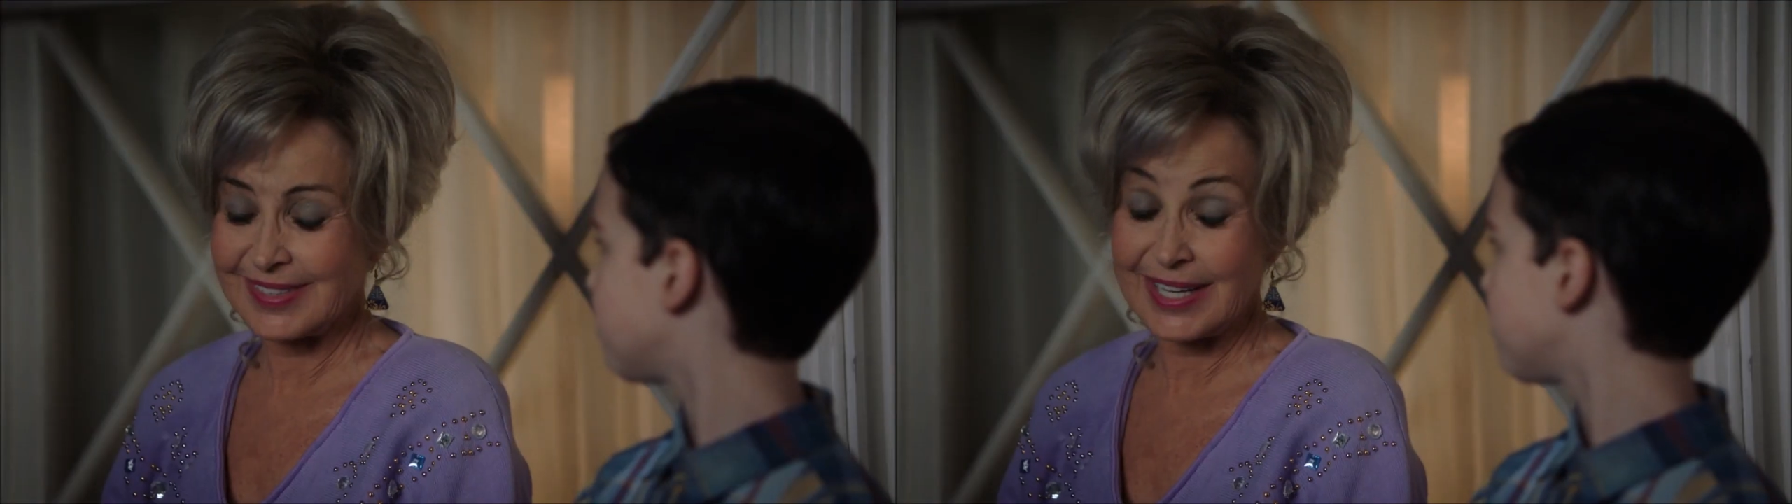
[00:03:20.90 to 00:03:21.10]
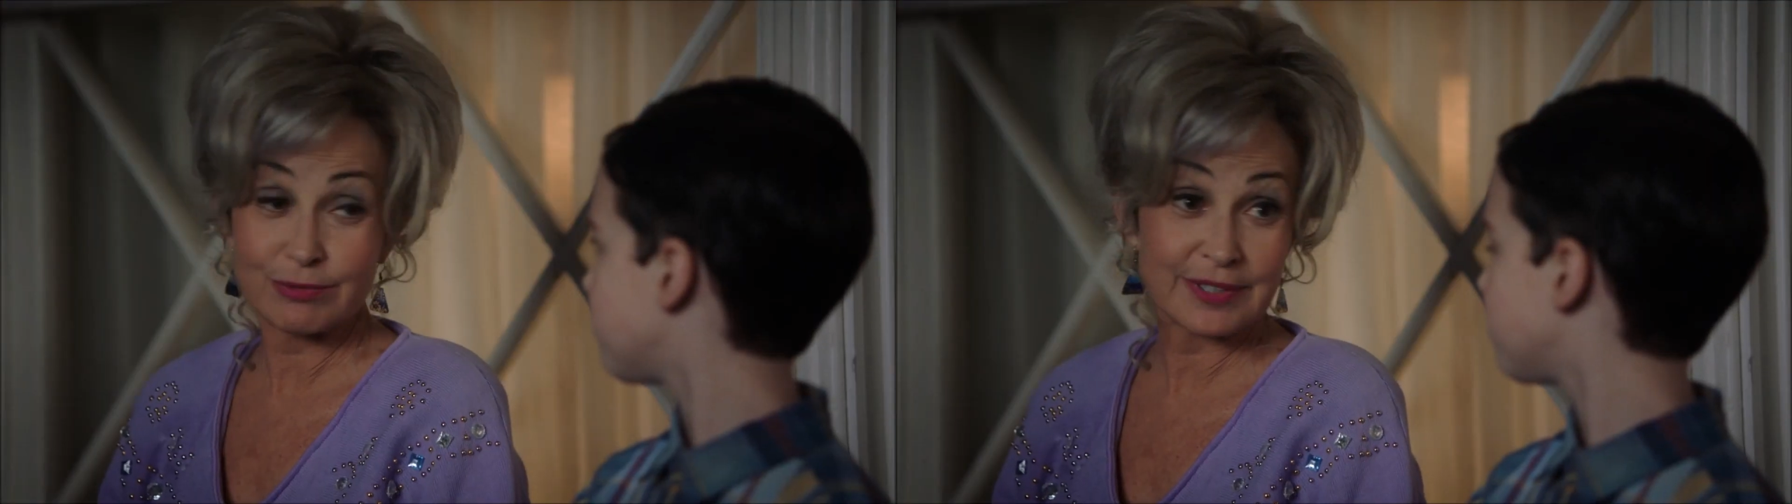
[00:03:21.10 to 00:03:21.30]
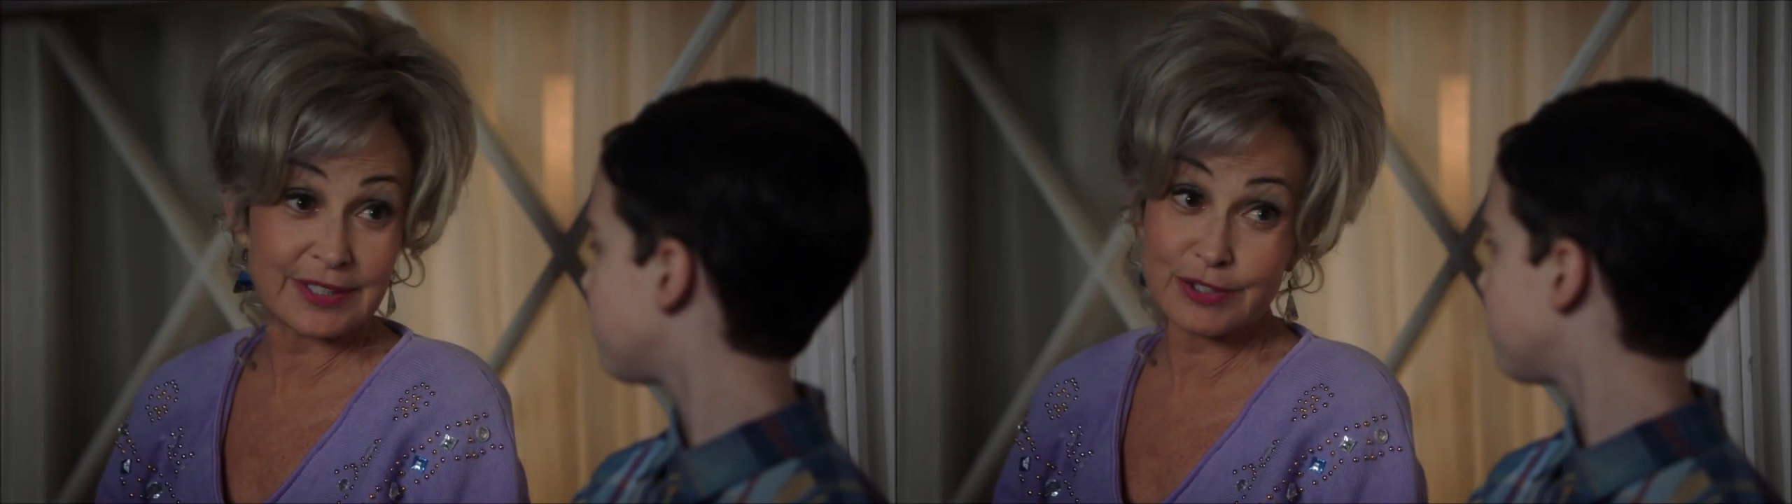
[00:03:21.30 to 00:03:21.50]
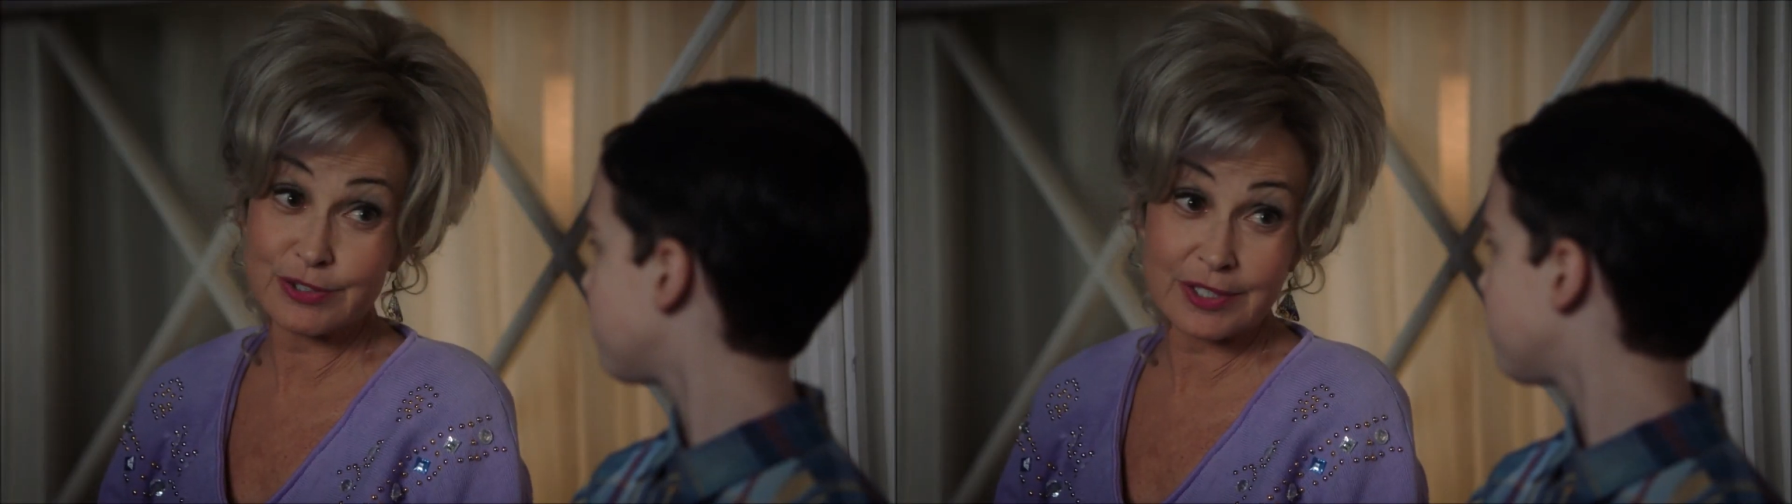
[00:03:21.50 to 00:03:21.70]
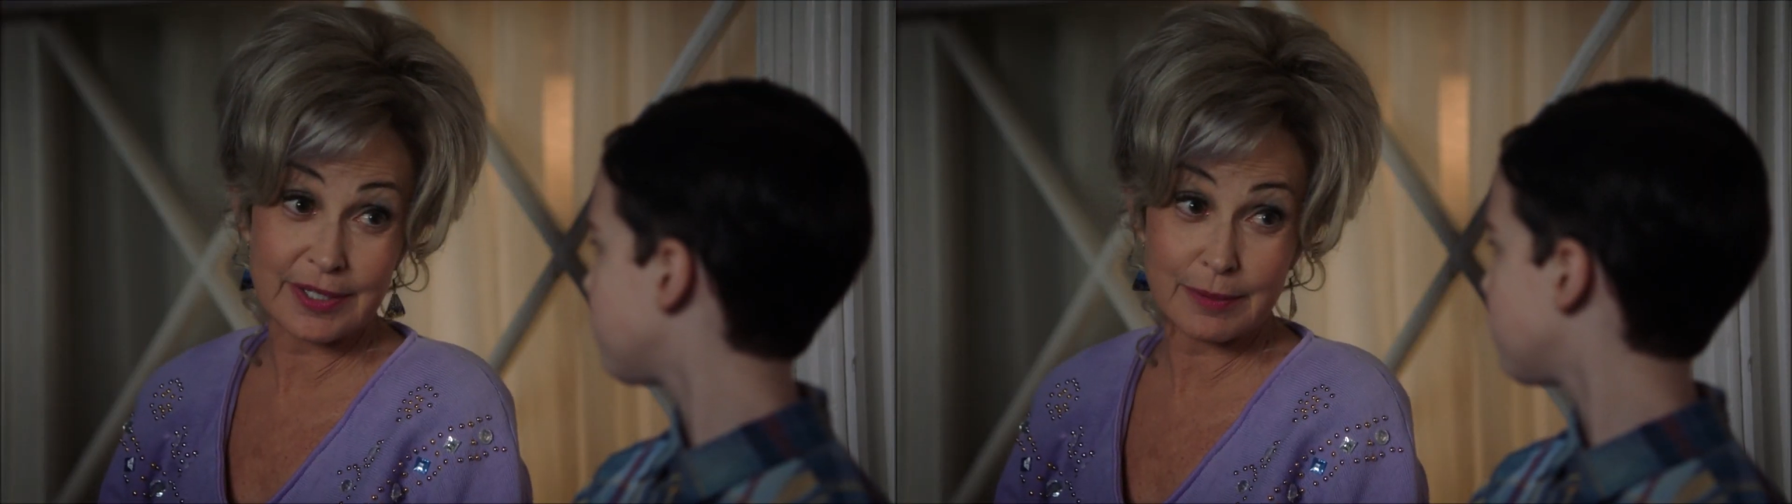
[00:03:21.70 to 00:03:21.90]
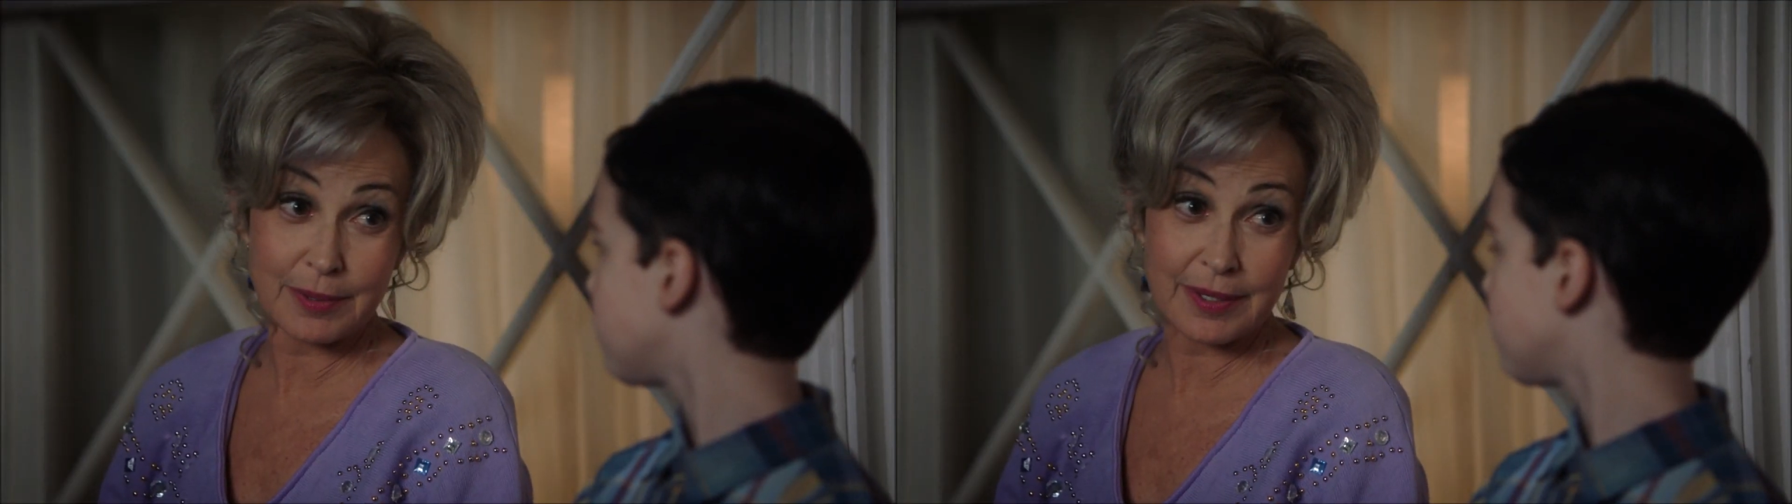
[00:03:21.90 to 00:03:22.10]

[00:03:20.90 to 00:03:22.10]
I don't think you should let it